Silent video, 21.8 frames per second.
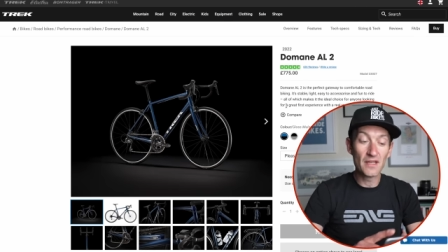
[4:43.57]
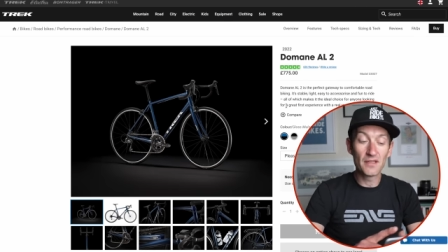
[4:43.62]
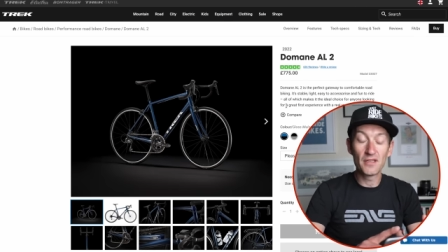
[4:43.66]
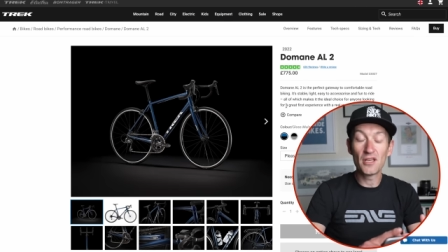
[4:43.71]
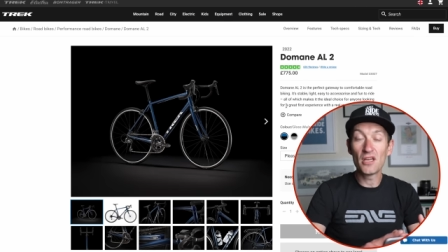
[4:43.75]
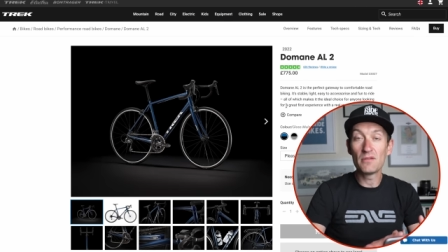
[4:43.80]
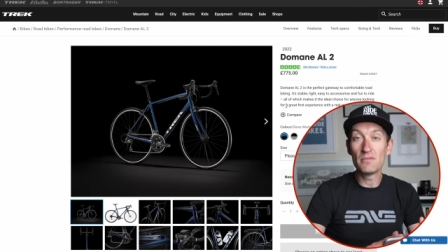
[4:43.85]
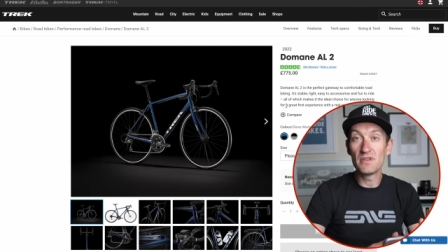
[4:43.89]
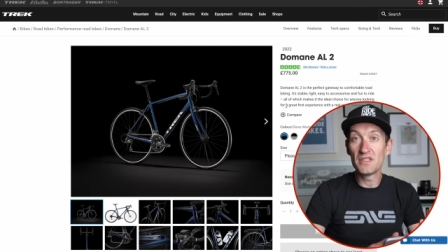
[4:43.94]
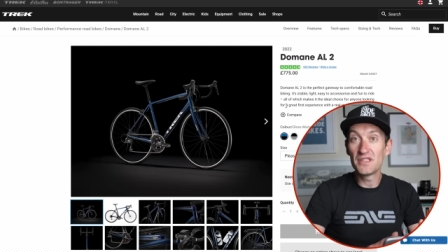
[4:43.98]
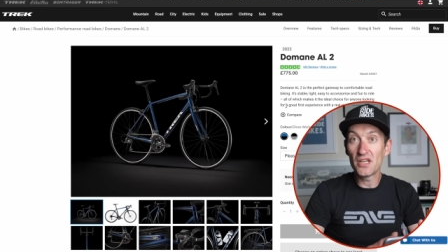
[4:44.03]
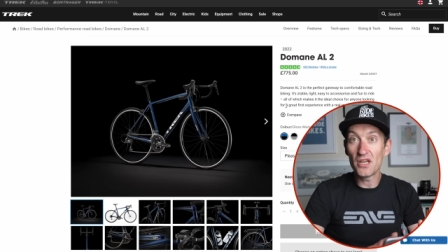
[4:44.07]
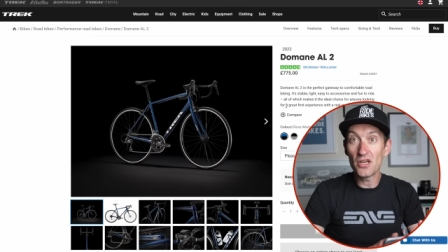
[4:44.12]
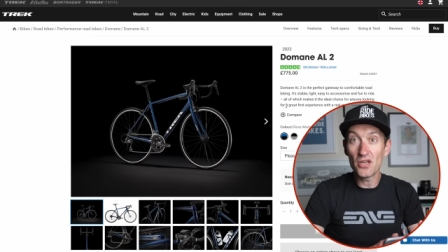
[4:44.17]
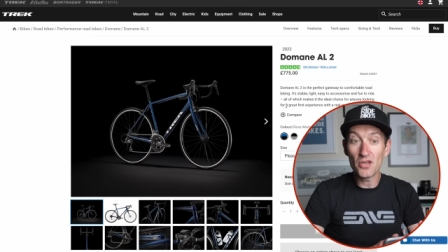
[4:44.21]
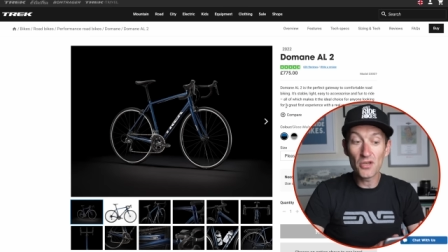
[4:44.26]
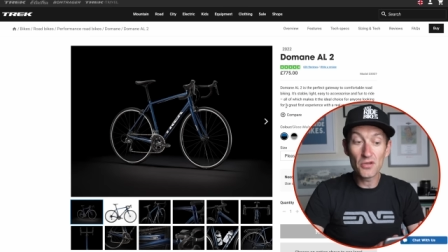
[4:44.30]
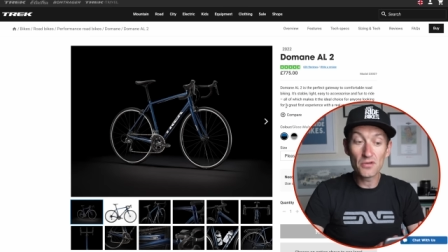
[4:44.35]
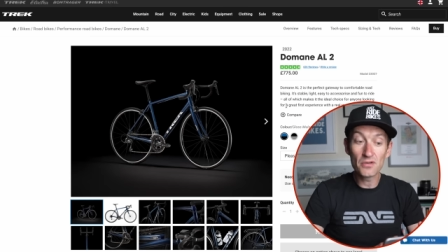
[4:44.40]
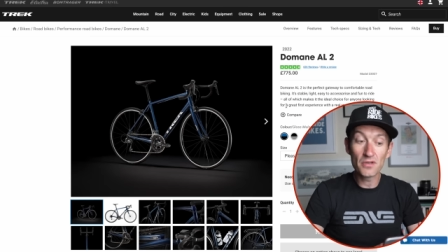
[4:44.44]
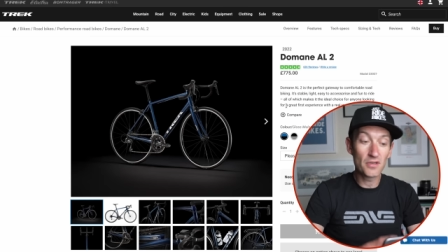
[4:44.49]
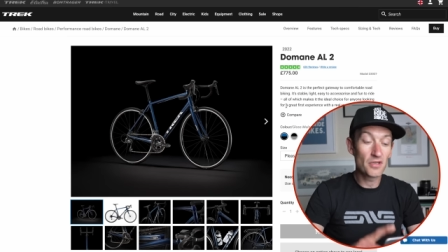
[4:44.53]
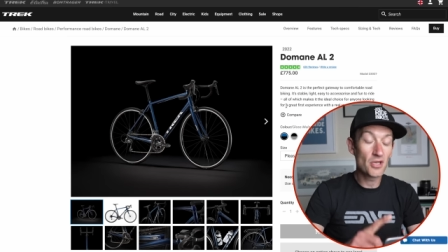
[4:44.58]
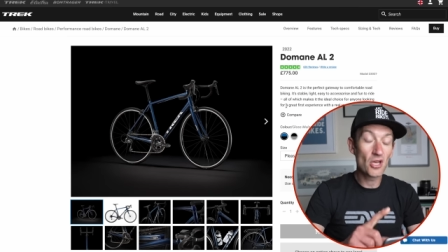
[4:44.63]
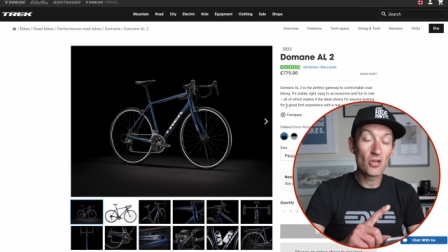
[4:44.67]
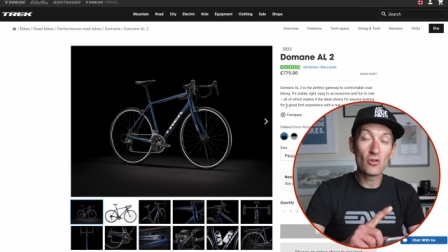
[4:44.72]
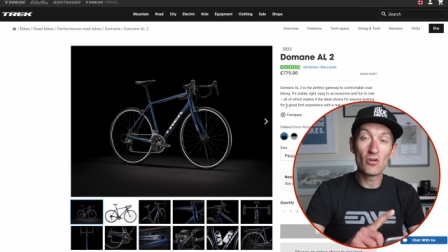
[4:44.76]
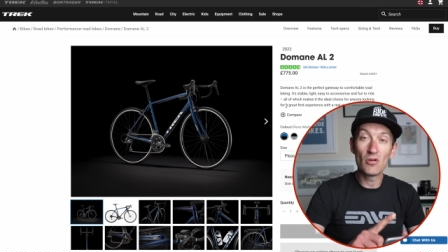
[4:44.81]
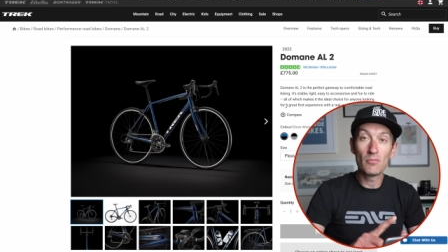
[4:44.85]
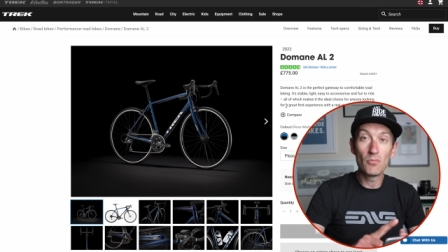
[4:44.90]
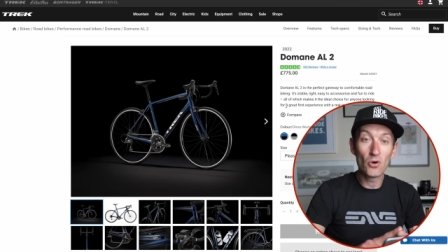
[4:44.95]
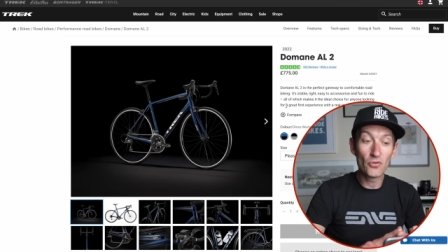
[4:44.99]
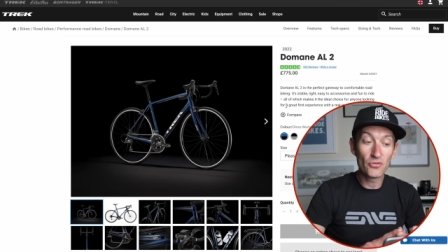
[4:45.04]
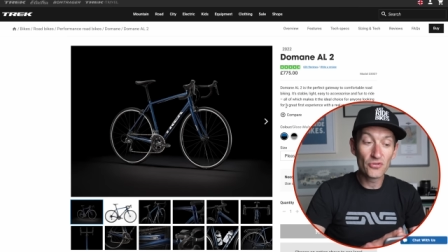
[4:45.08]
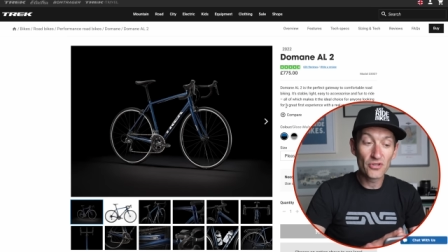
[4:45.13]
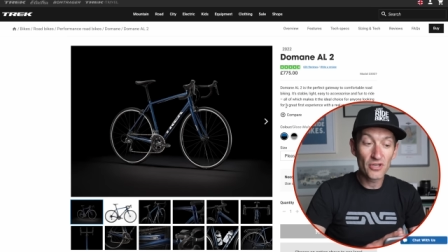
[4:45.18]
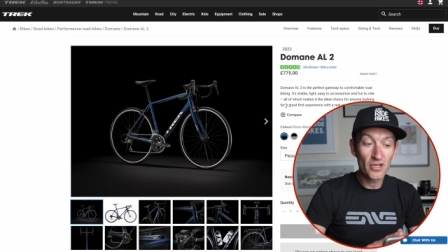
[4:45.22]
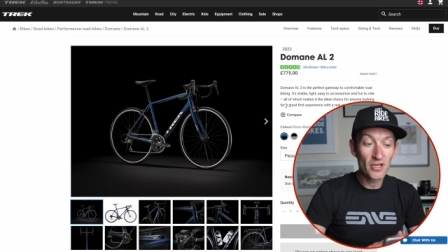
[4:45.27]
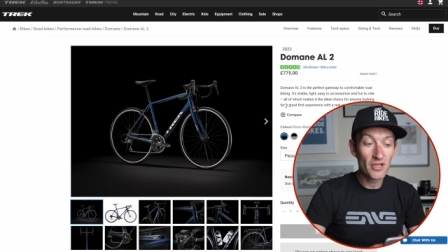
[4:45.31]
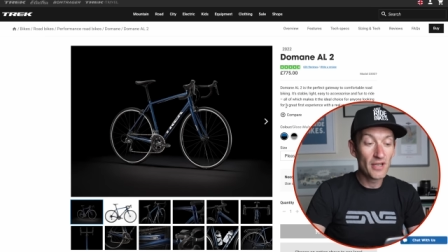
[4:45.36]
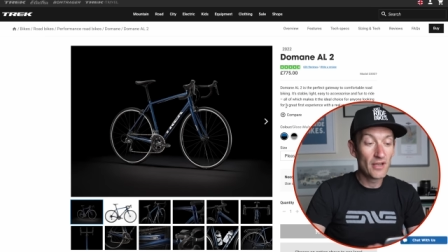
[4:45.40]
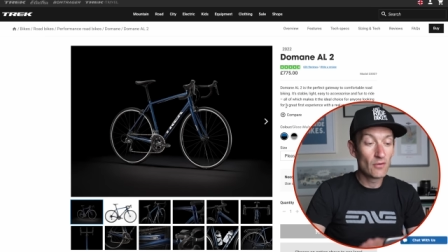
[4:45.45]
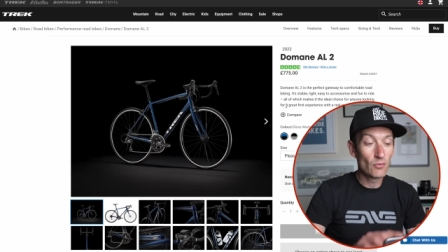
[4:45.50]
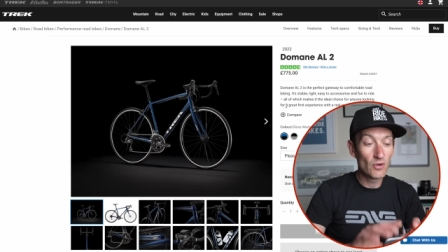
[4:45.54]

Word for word: No Madone, no Émonda